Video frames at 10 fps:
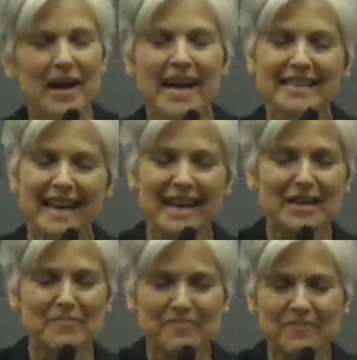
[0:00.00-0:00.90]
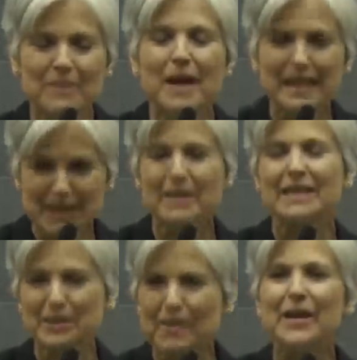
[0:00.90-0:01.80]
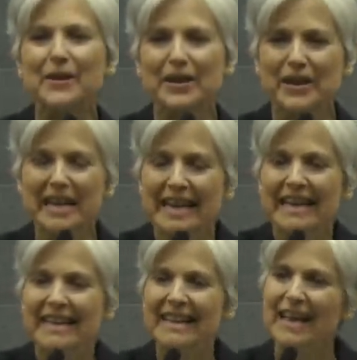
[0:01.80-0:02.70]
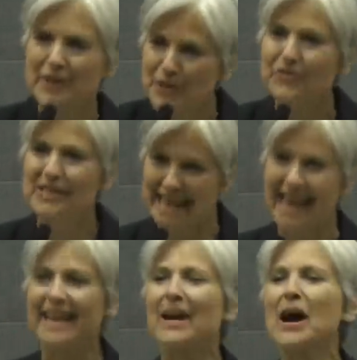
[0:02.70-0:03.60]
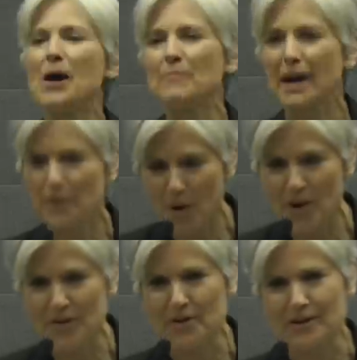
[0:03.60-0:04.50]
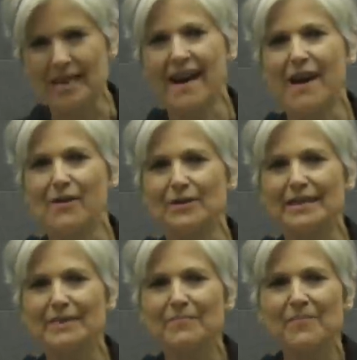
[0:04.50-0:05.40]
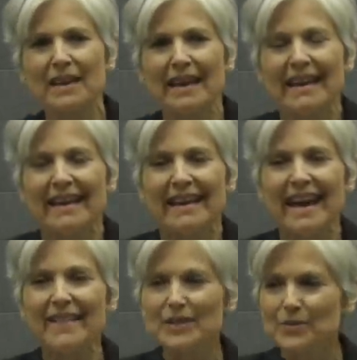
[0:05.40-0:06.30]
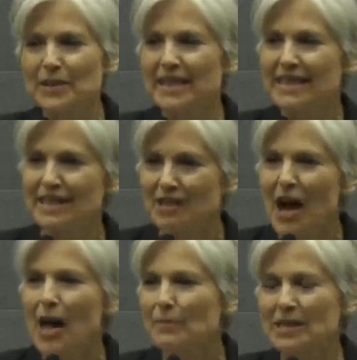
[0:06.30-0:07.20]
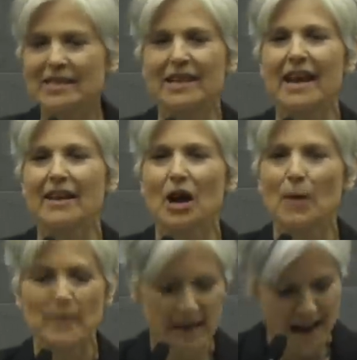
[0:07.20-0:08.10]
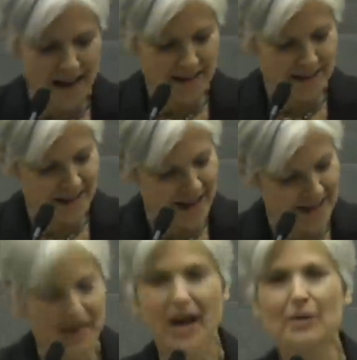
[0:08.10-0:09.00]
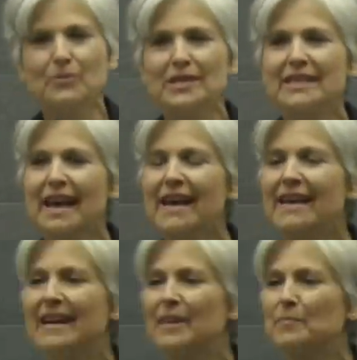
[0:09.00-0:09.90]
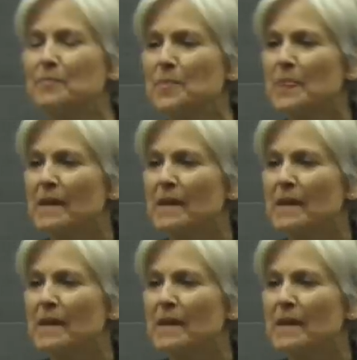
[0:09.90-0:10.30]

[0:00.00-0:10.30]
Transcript: as a commencement speaker. Thank you for standing up on all those counts. And this really is a time to stand up. And as as Don was saying,